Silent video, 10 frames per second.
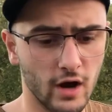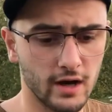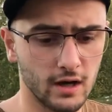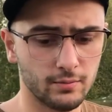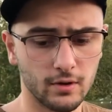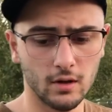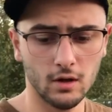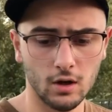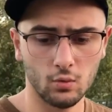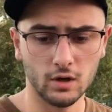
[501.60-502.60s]
right up.
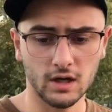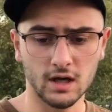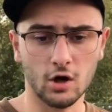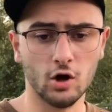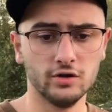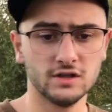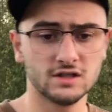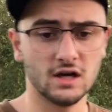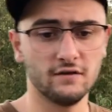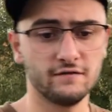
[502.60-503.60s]
We're gonna get all this
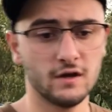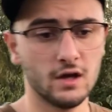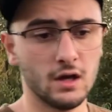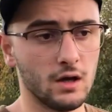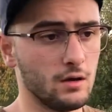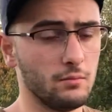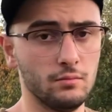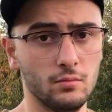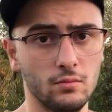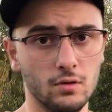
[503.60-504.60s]
stuff
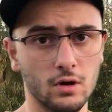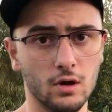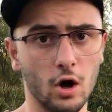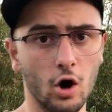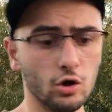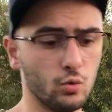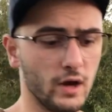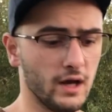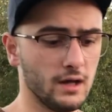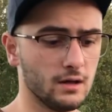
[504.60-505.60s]
all the
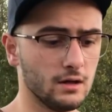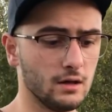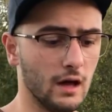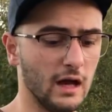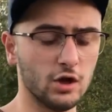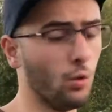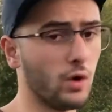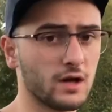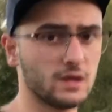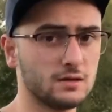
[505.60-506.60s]
way. I don't
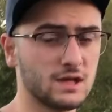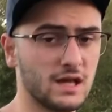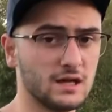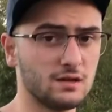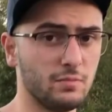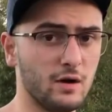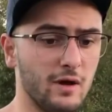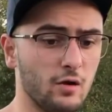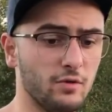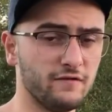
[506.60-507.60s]
want to get it to bare
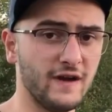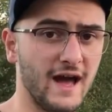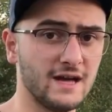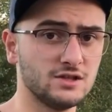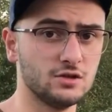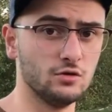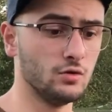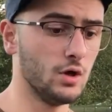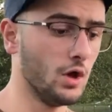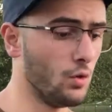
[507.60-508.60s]
metal, but if it has
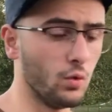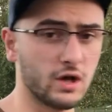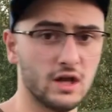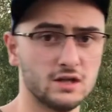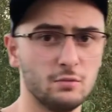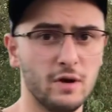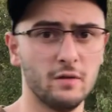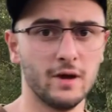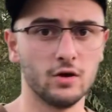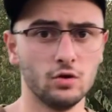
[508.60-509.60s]
to, we'll get it to
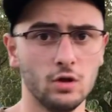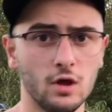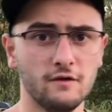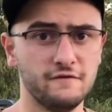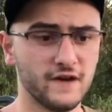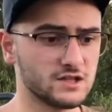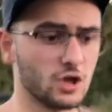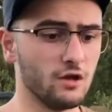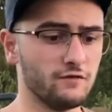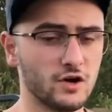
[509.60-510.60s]
bare metal, fix
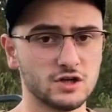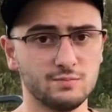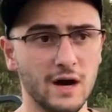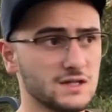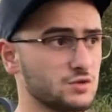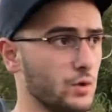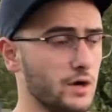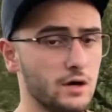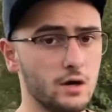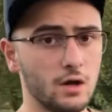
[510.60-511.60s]
all of our spots
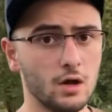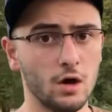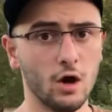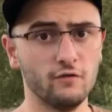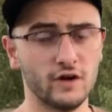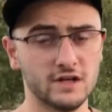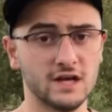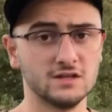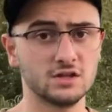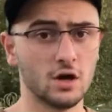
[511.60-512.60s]
where all of our
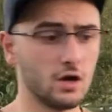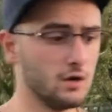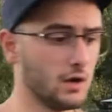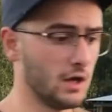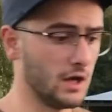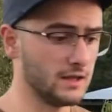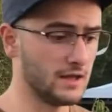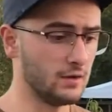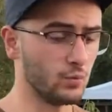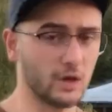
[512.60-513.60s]
dents are, and
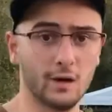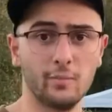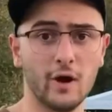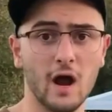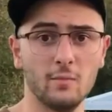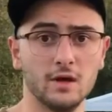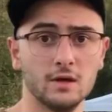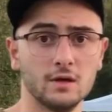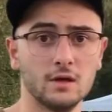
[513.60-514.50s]
then we're gonna prime it,